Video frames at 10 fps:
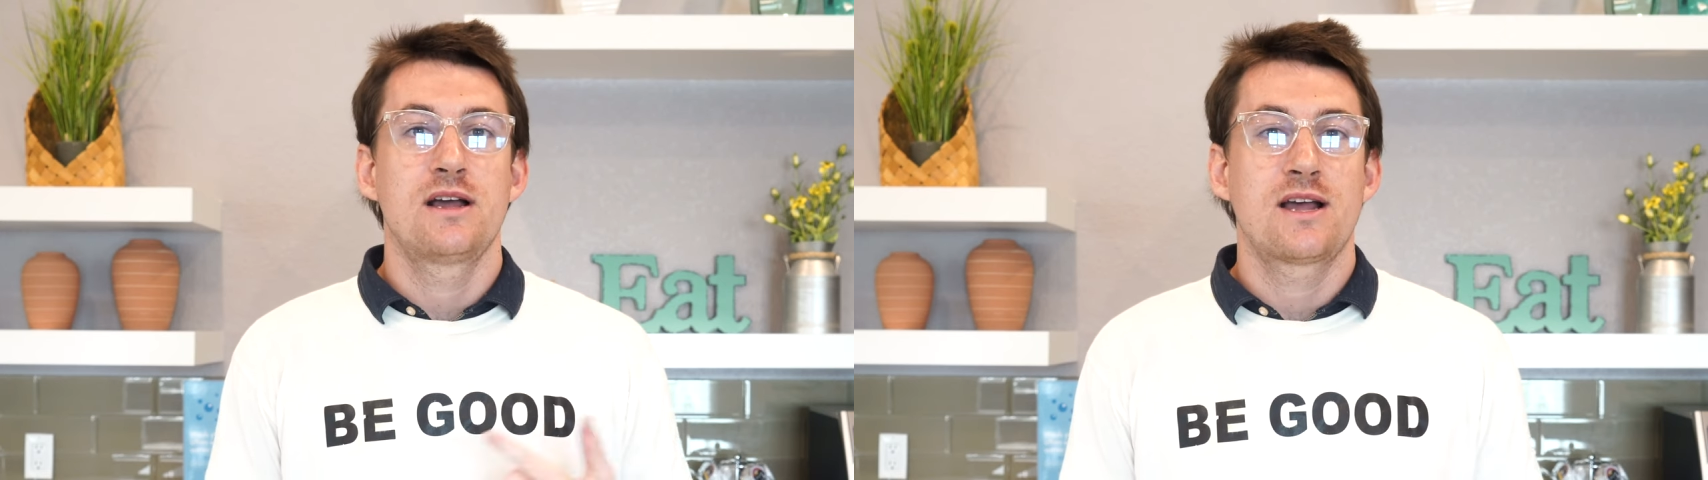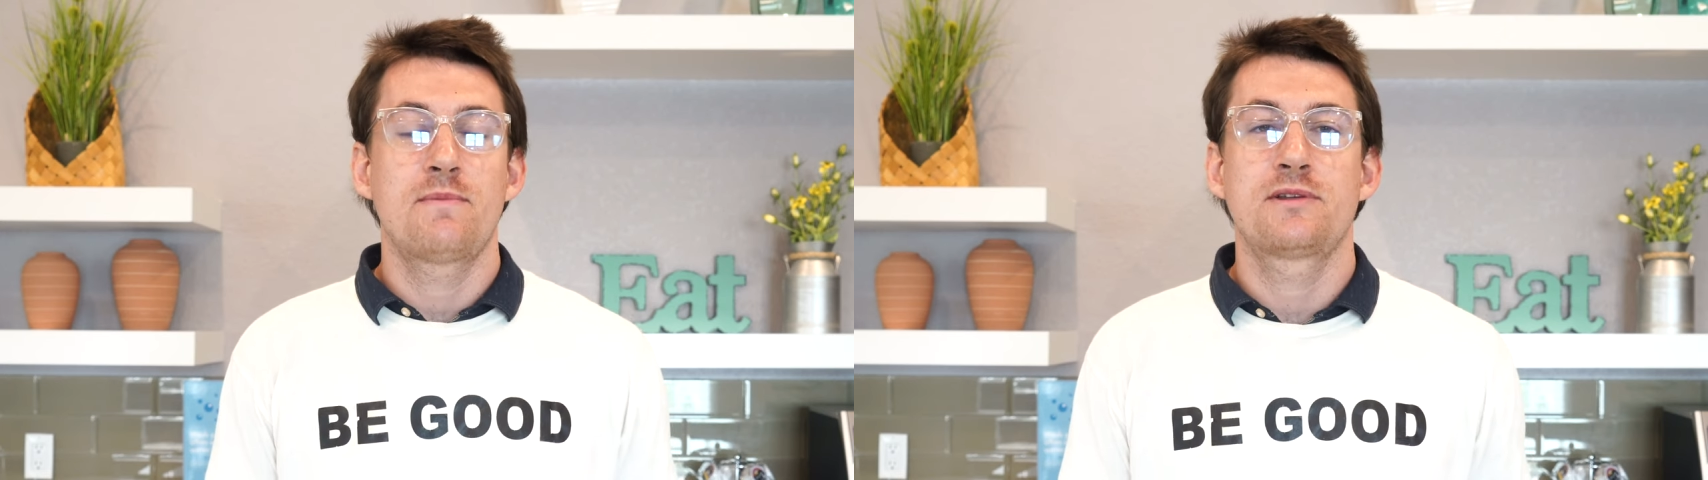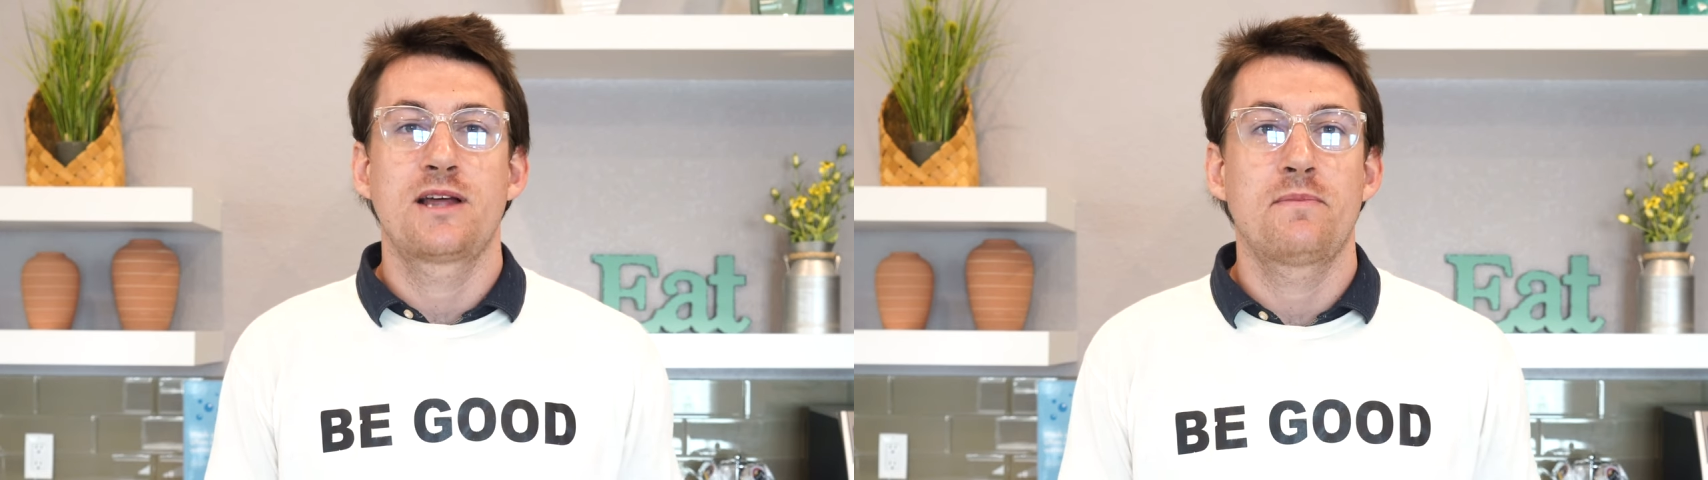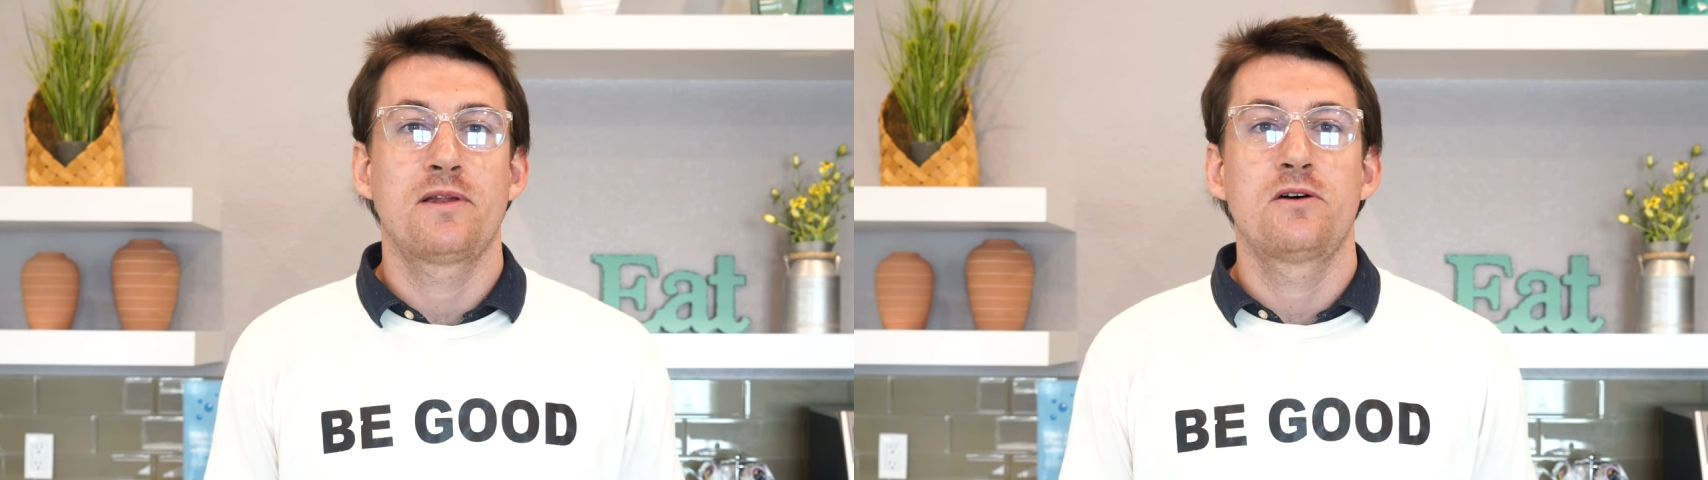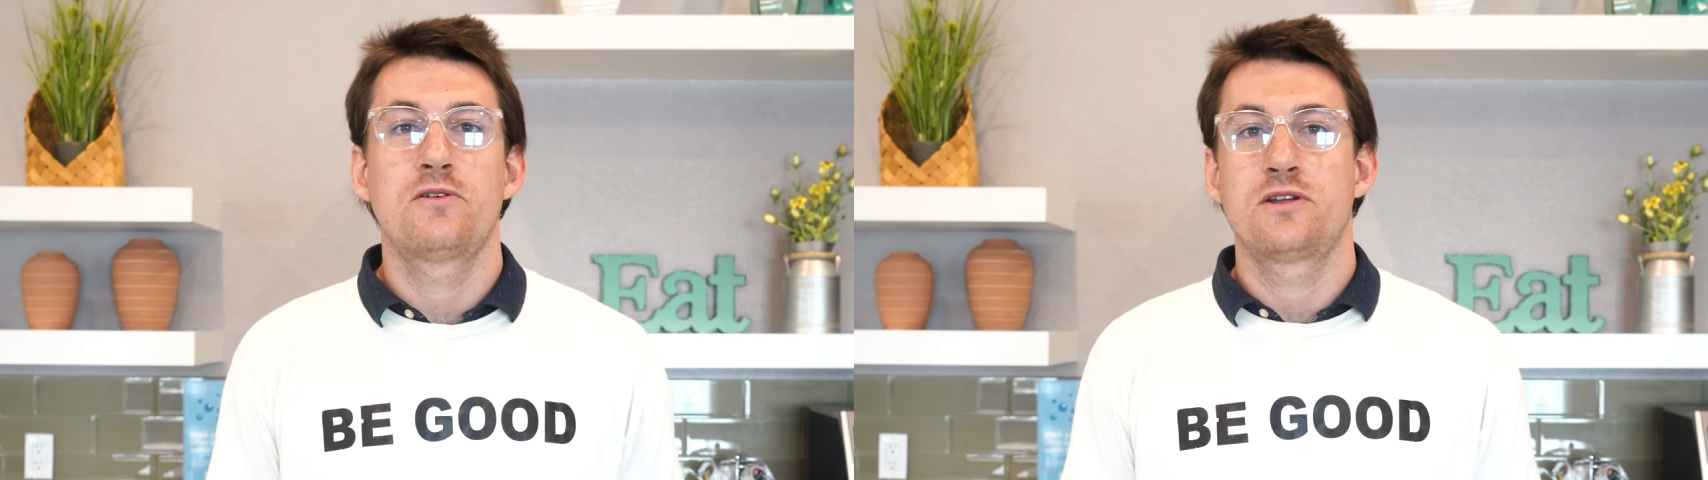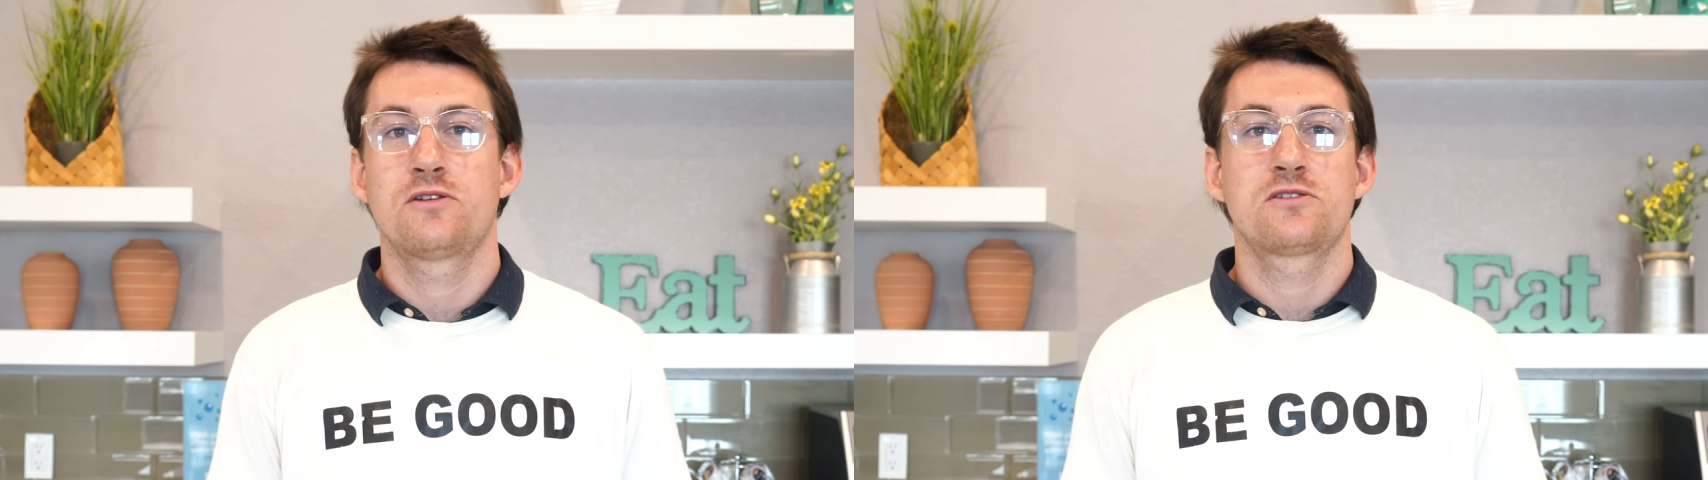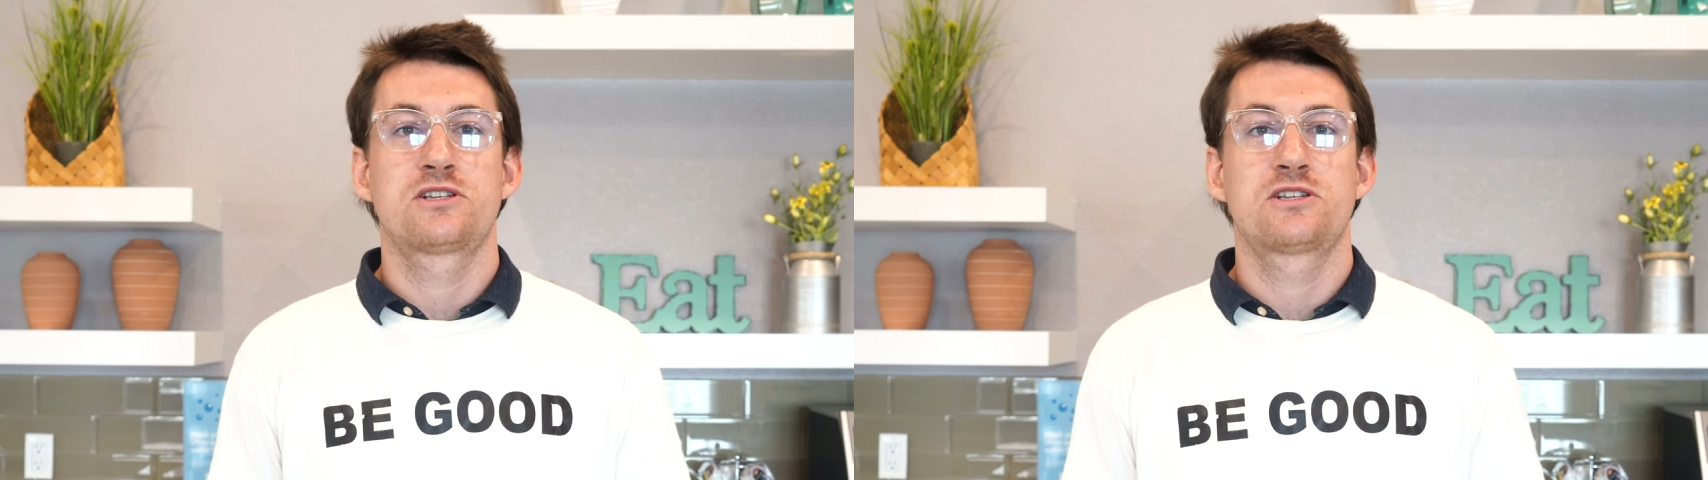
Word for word: Comment down below your